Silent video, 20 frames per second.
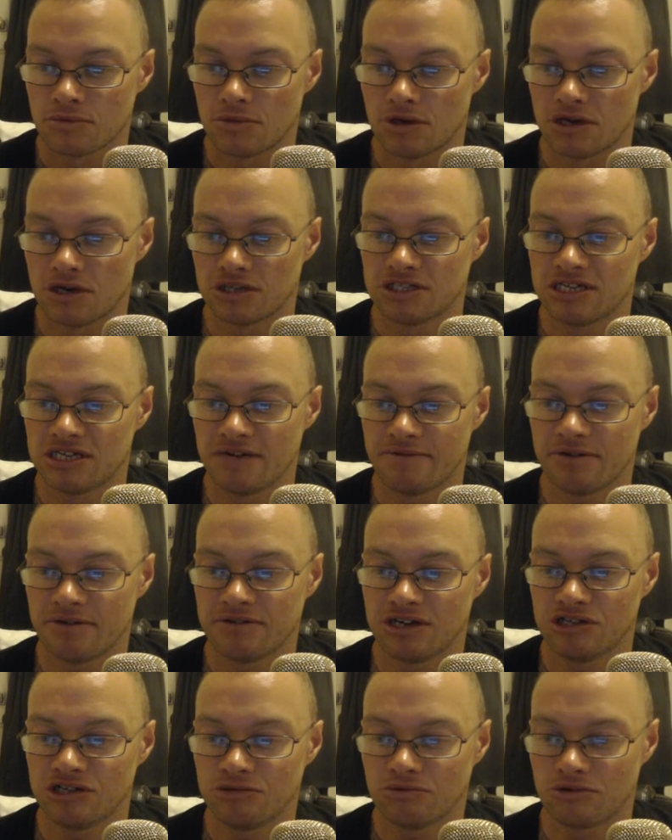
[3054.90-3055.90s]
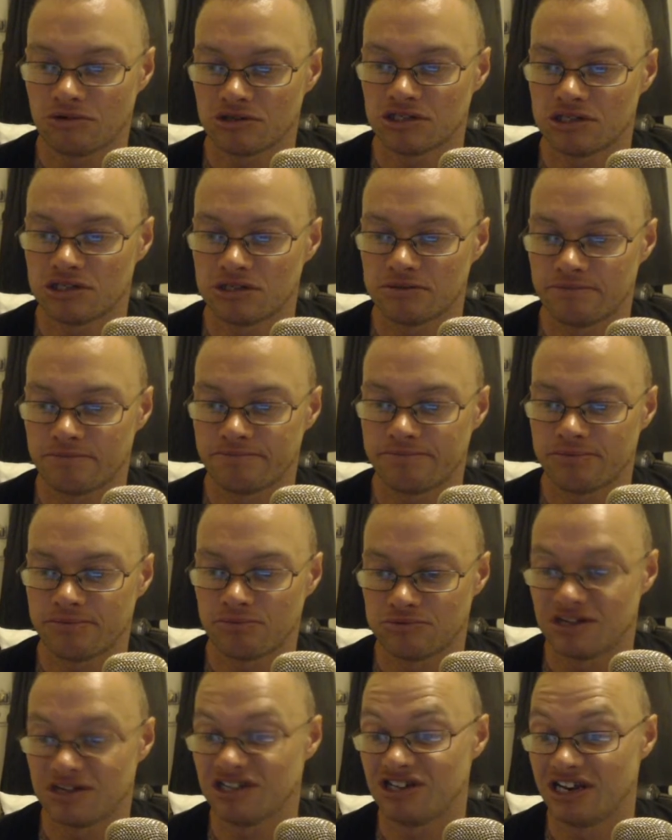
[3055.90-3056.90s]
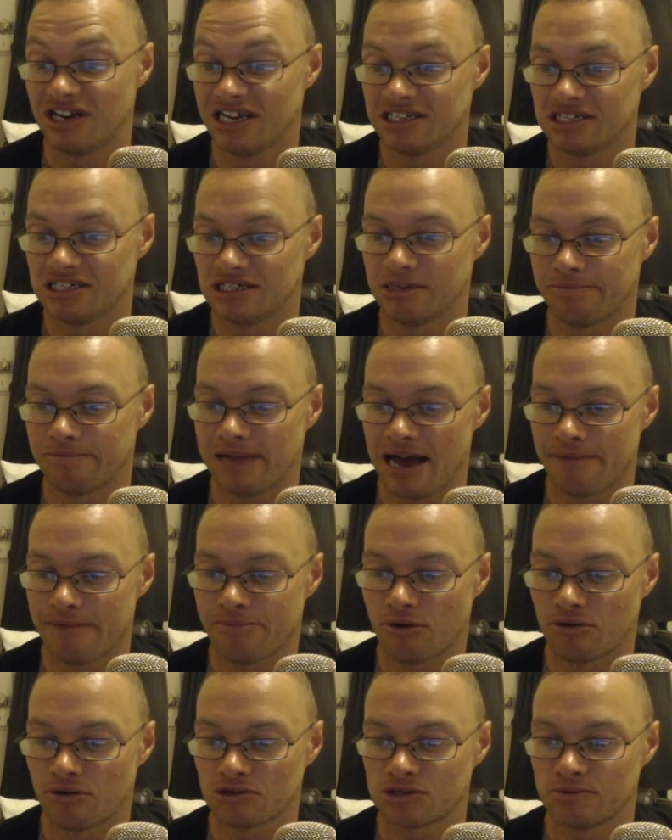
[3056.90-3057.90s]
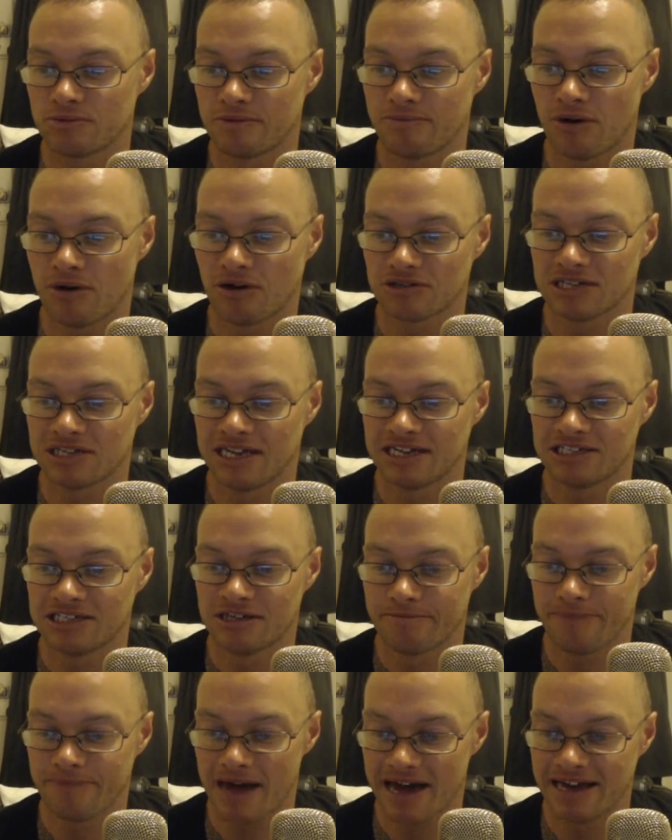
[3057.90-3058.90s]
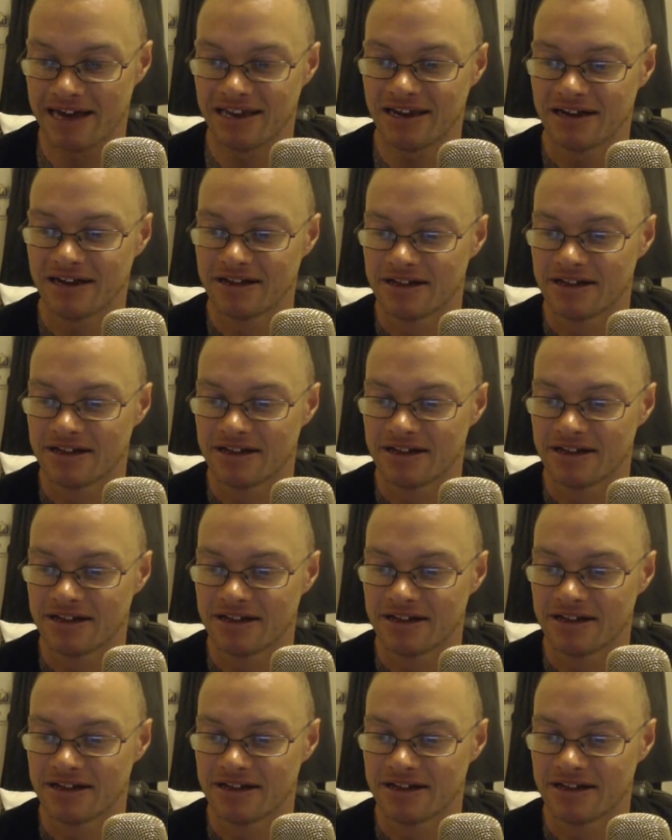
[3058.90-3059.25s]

Steve-O, did you listen to Black Box with Mark's list of pain?